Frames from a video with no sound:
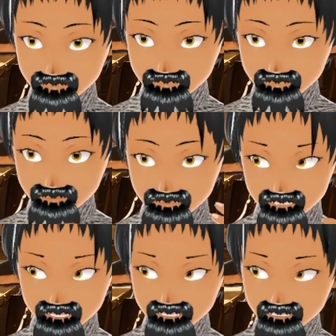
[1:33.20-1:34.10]
And after
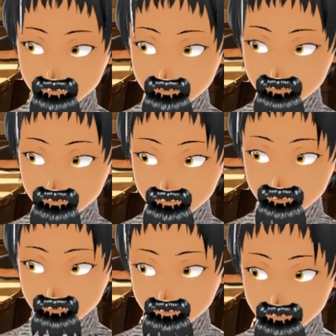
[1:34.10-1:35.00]
you finish trimming
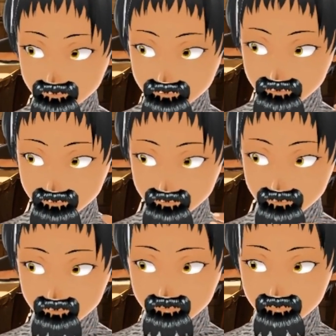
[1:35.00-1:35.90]
your video,
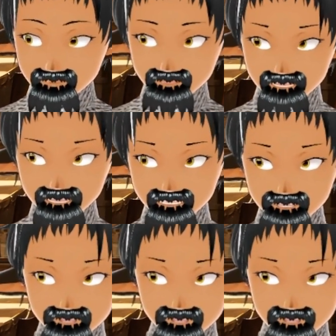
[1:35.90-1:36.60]
you go to